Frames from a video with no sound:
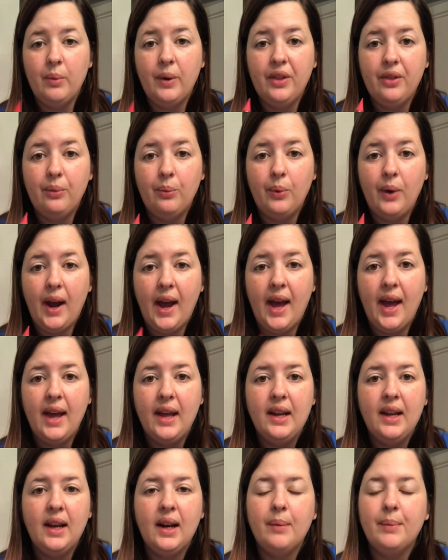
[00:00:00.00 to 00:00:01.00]
with
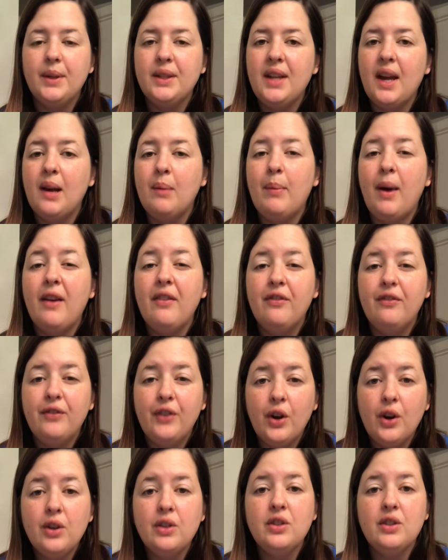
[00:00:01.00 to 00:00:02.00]
red, and I'm going to take my
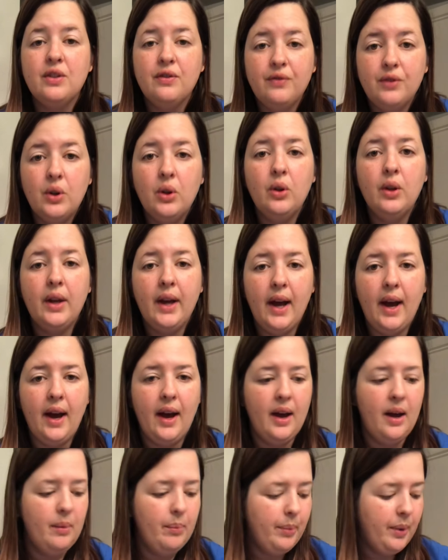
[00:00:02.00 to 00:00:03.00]
first full
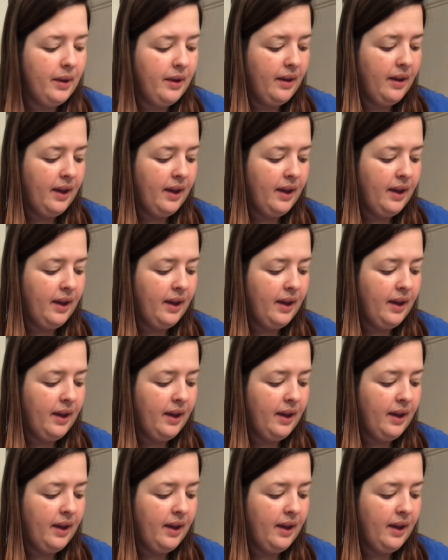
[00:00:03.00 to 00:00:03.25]
cup,